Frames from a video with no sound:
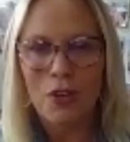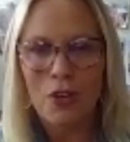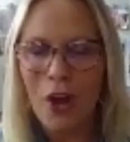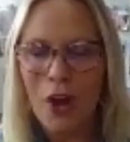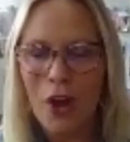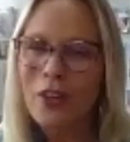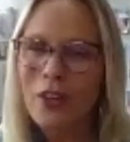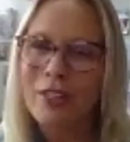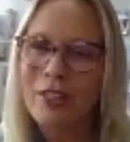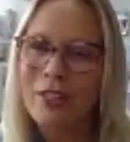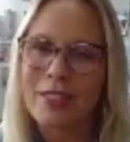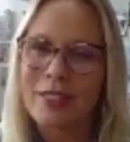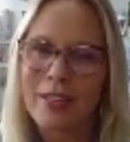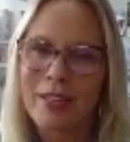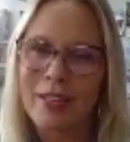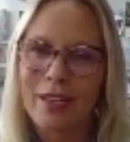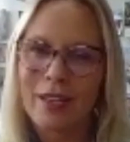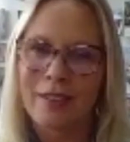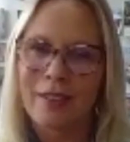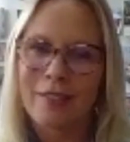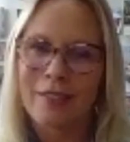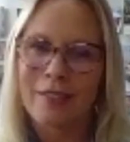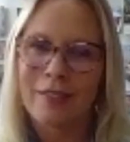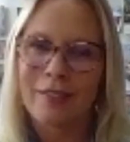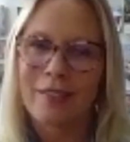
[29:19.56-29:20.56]
not listening.
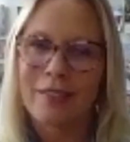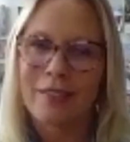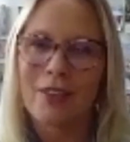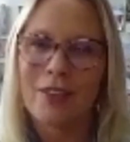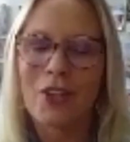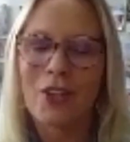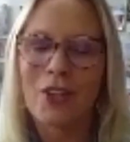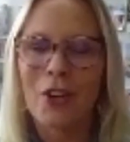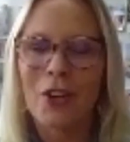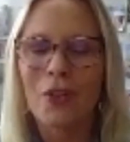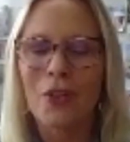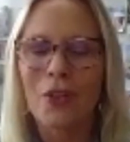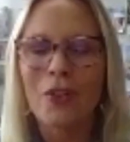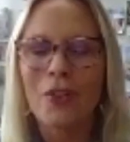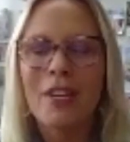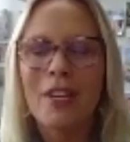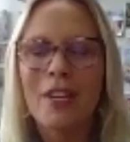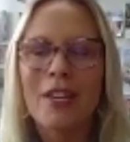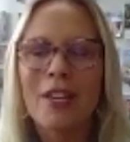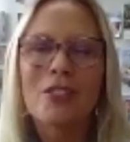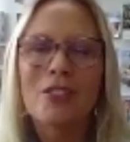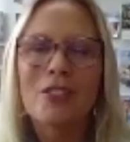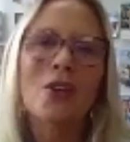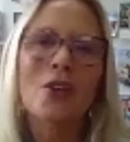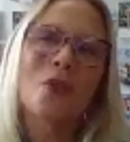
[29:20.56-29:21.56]

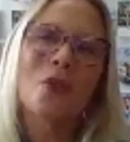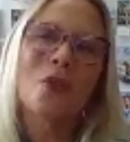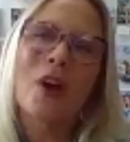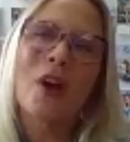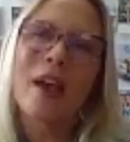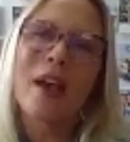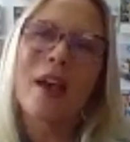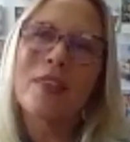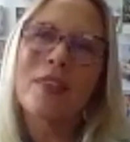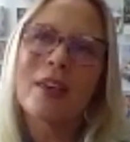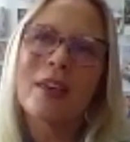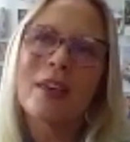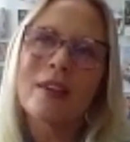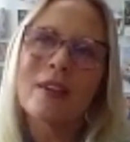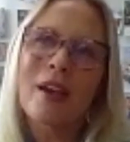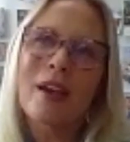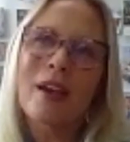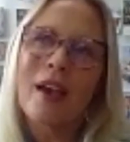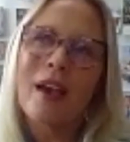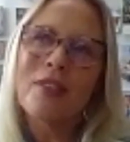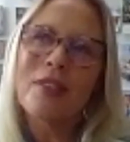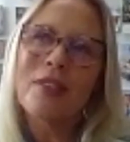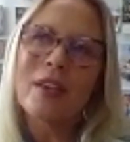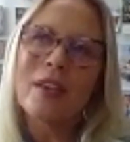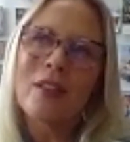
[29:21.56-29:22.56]
So I
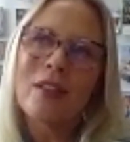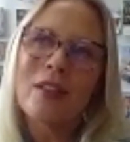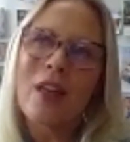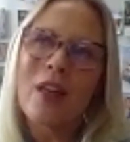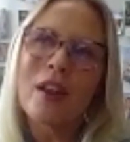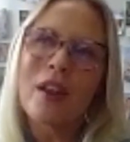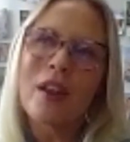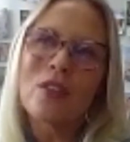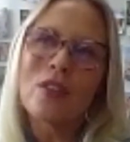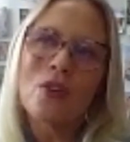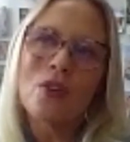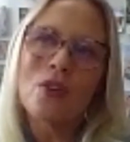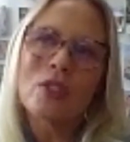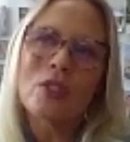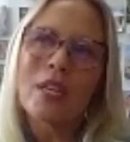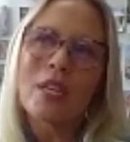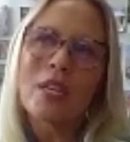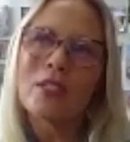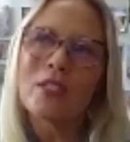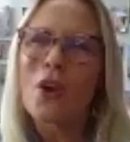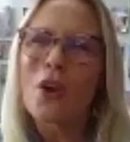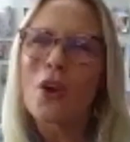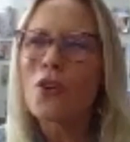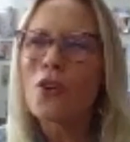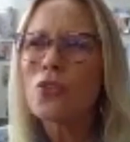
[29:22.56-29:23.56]
think a lot of those
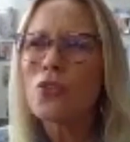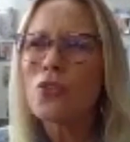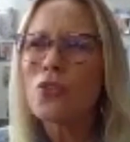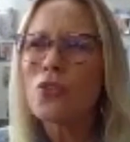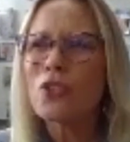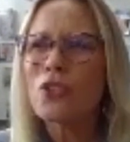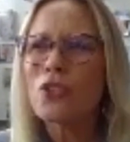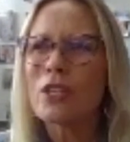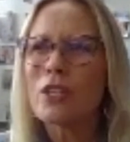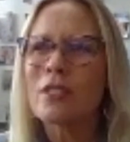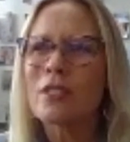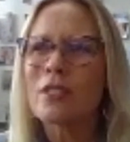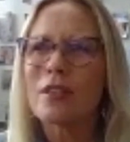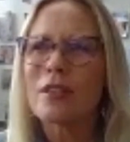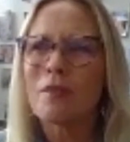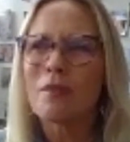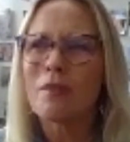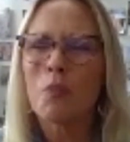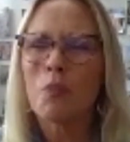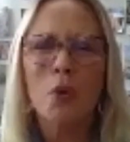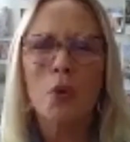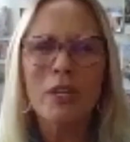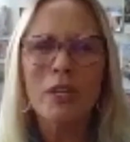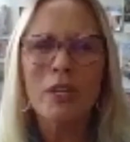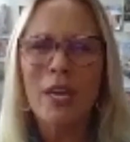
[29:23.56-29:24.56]
things. Also, just
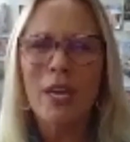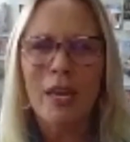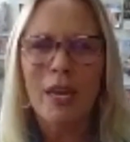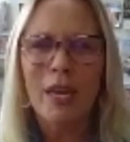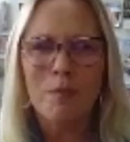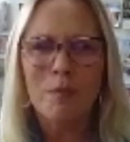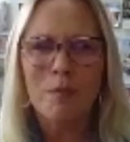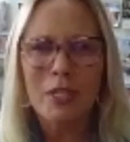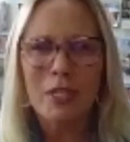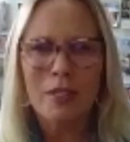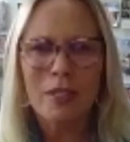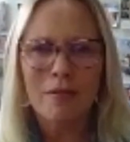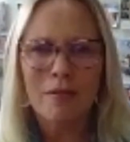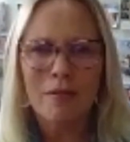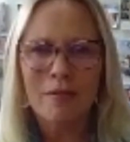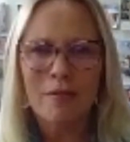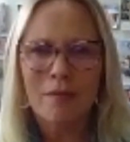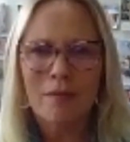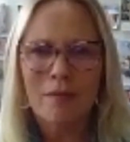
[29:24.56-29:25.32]
board games